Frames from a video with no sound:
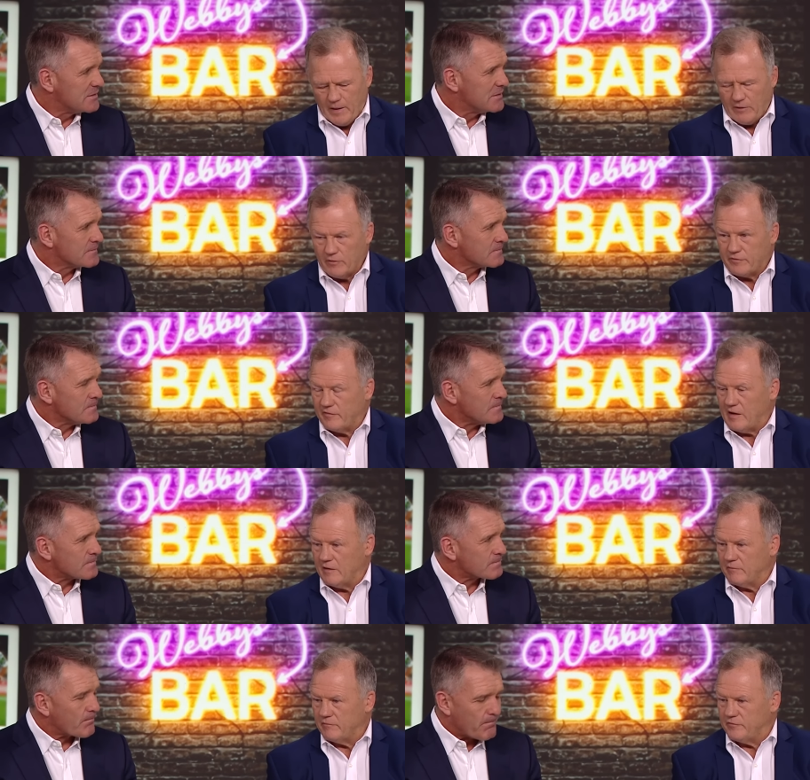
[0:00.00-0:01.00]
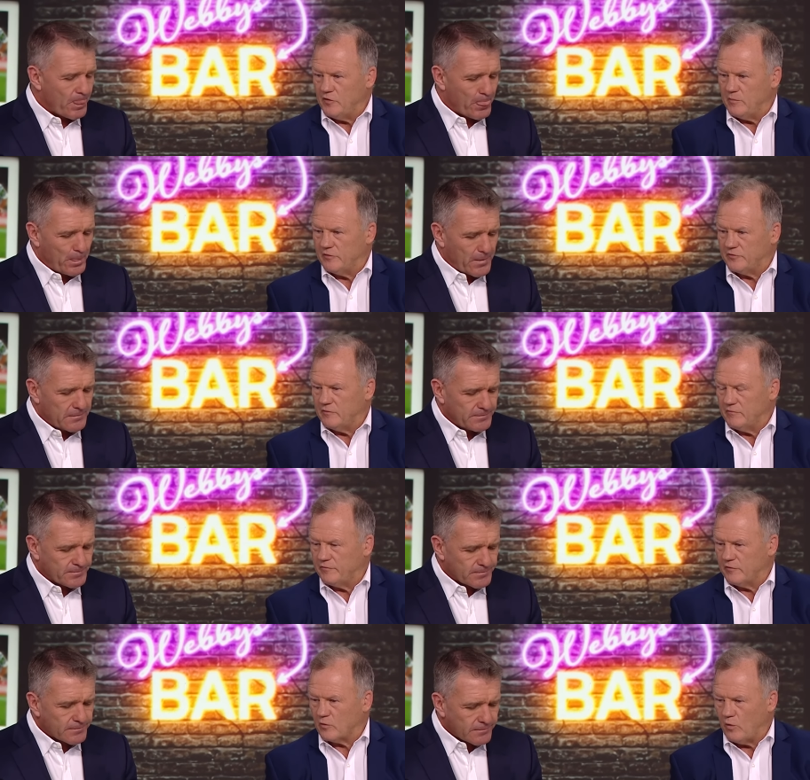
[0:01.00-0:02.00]
Speaker 1: Penrith have had a few missing
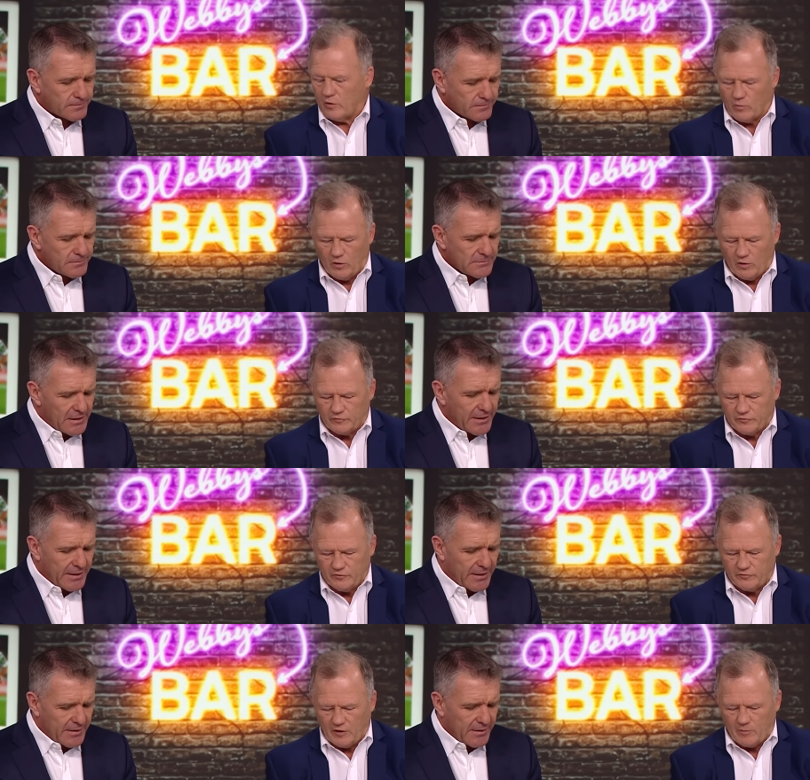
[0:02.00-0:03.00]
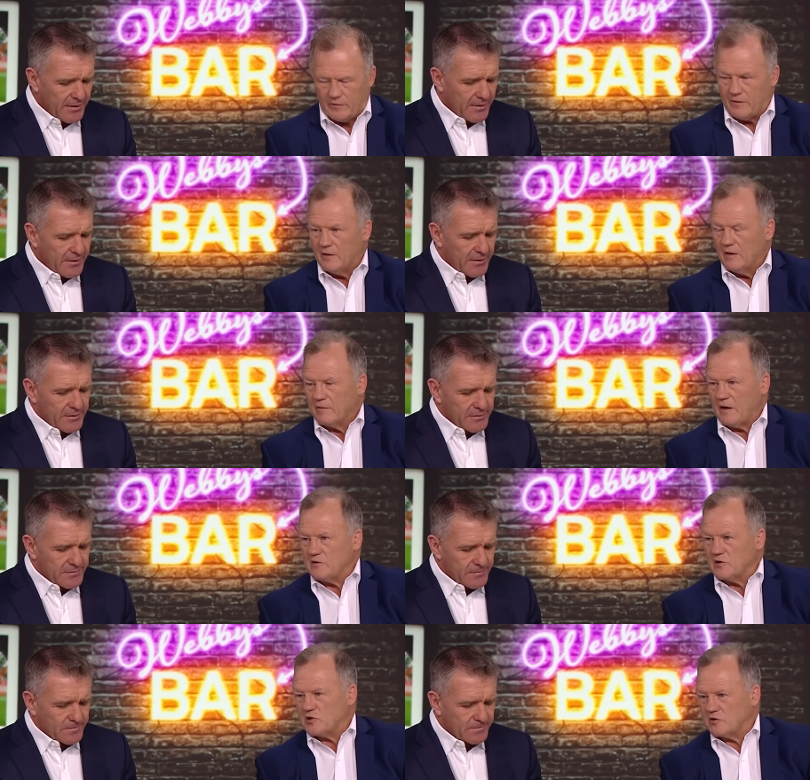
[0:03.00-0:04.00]
for quite a while too. Yeah. So, but
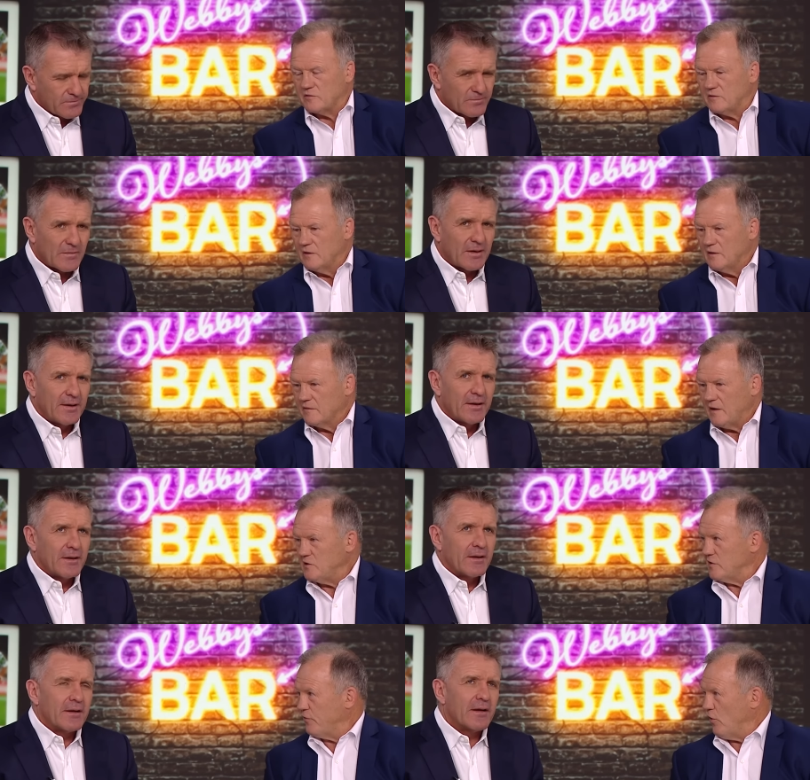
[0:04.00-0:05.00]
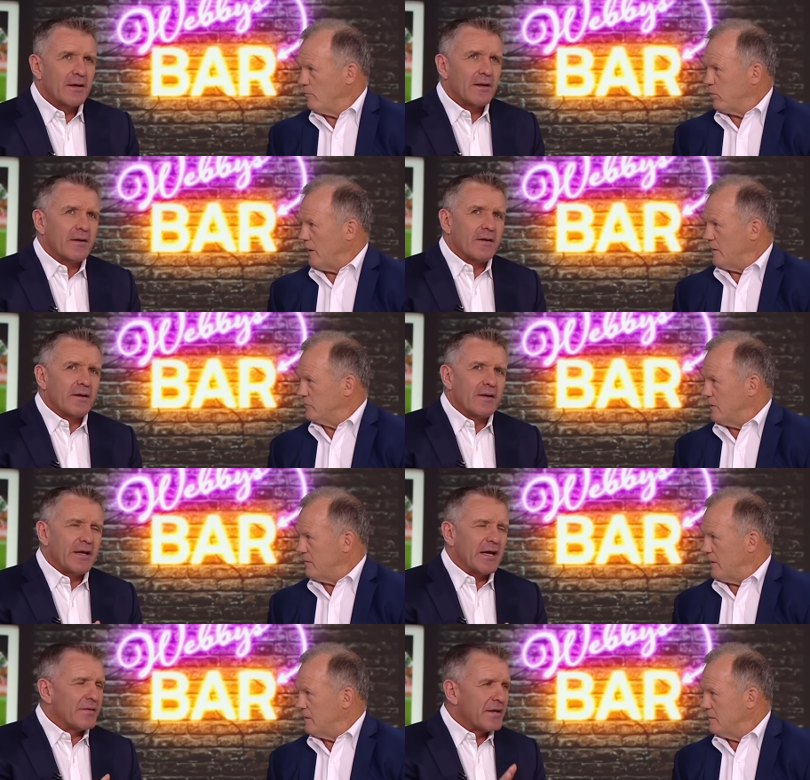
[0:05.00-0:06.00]
they just they just find players,
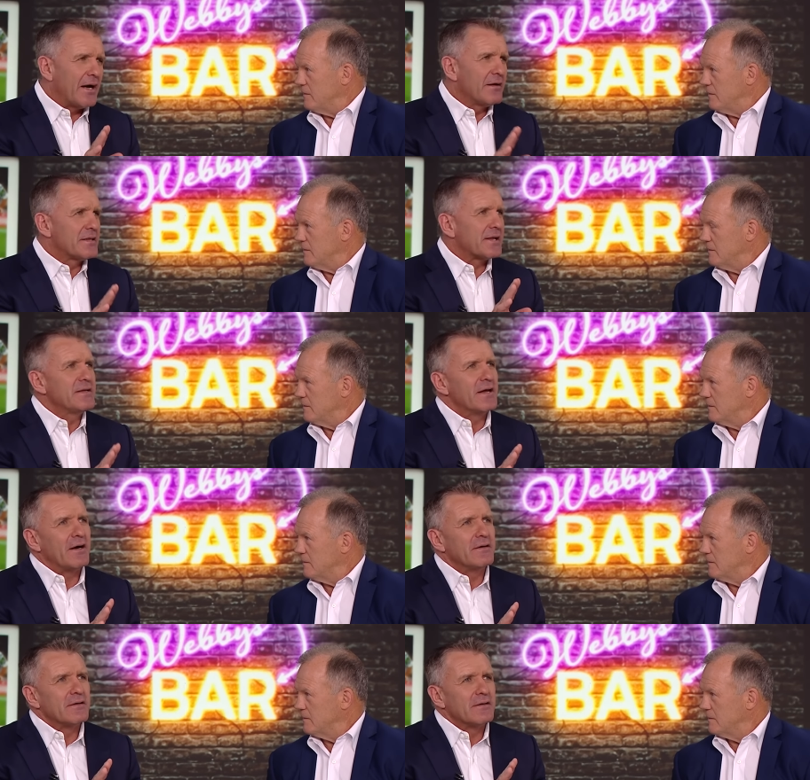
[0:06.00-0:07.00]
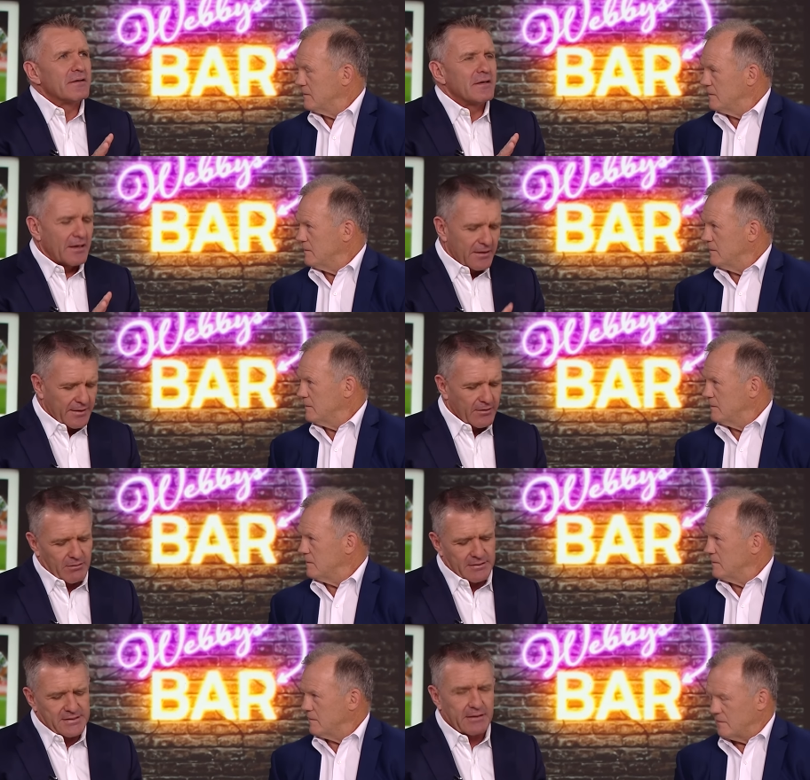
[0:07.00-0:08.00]
don't yeah.
Speaker 2: they? The only thing though, the only thing I
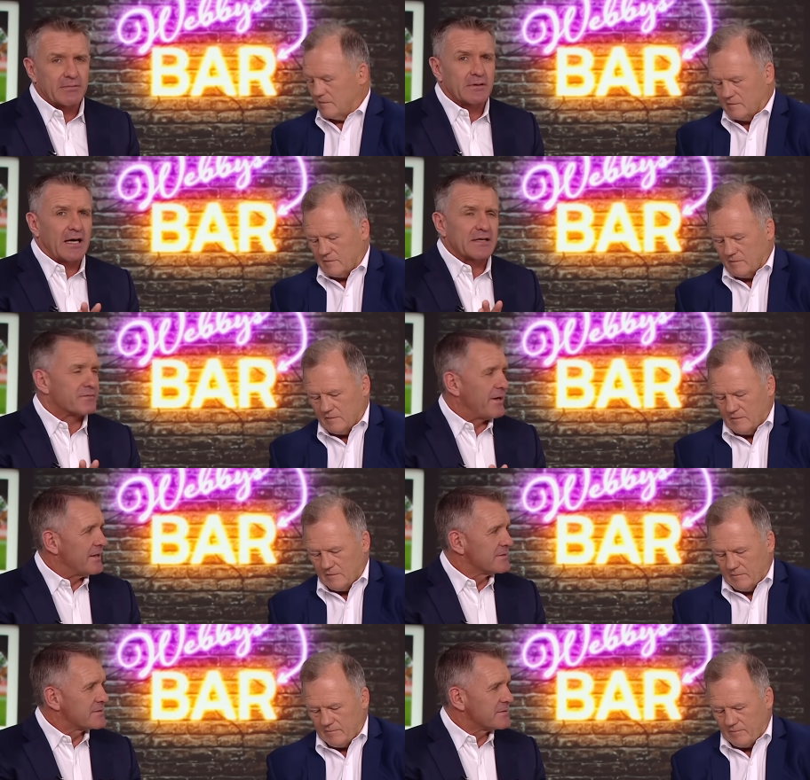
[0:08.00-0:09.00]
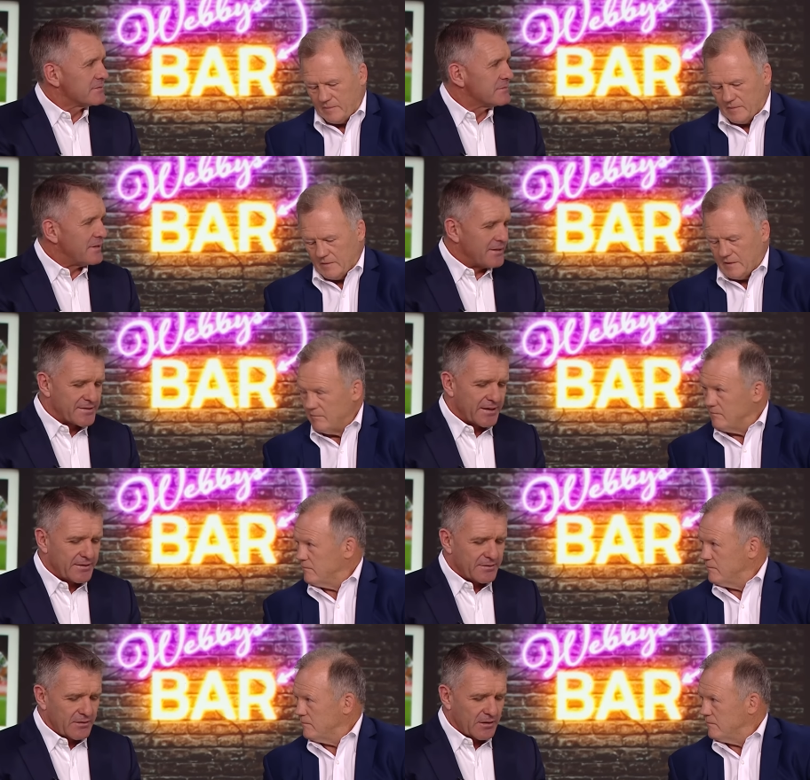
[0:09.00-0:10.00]
always think with last rounds yep. is
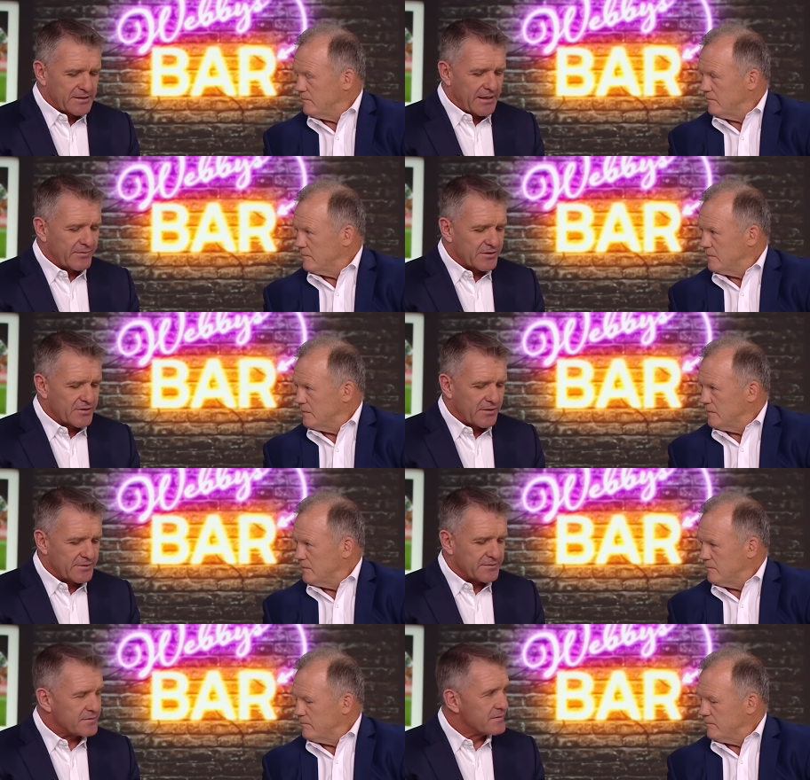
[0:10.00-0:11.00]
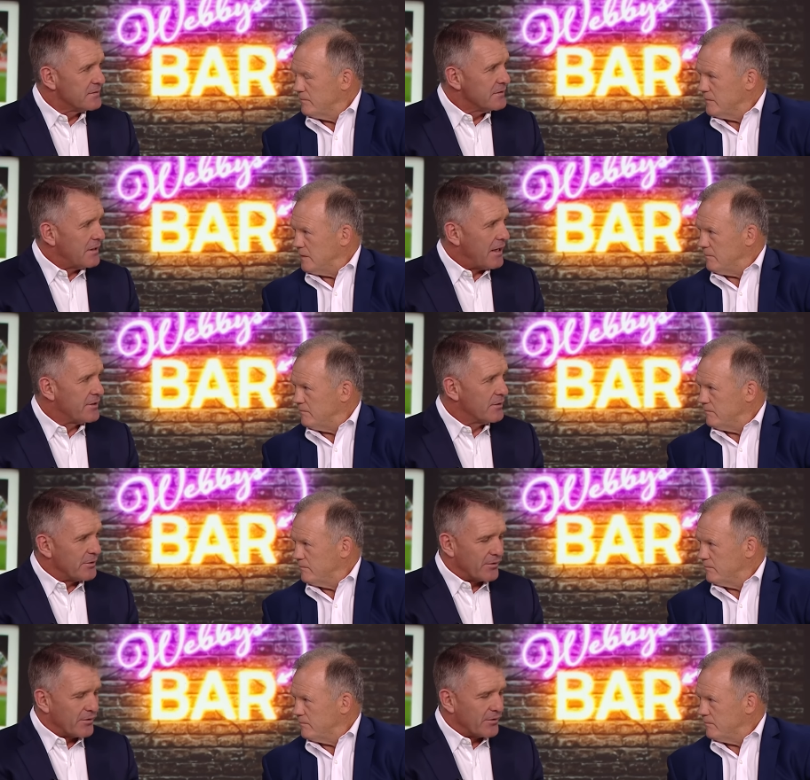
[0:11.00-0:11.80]
that, like say with the Titans, yep. and you'll be